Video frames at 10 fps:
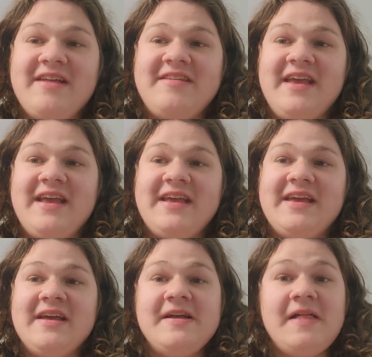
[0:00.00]
I
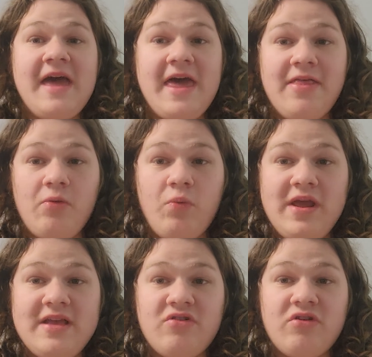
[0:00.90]
think, end of the
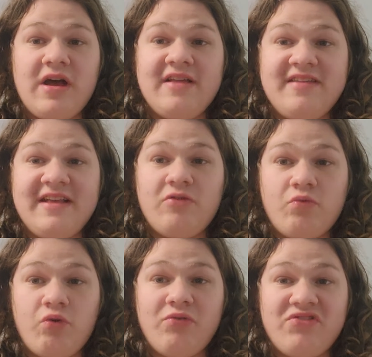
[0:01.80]
week, I think there
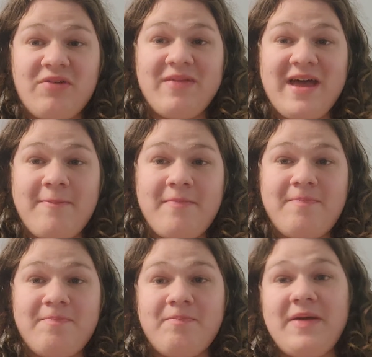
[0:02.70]
will something
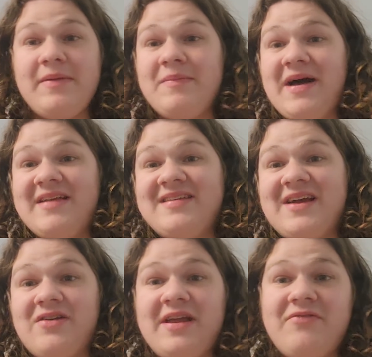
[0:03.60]
happen. Maybe by
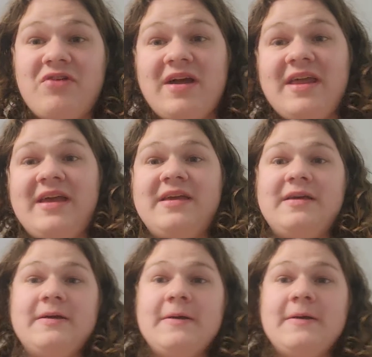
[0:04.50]
Saturday, Friday.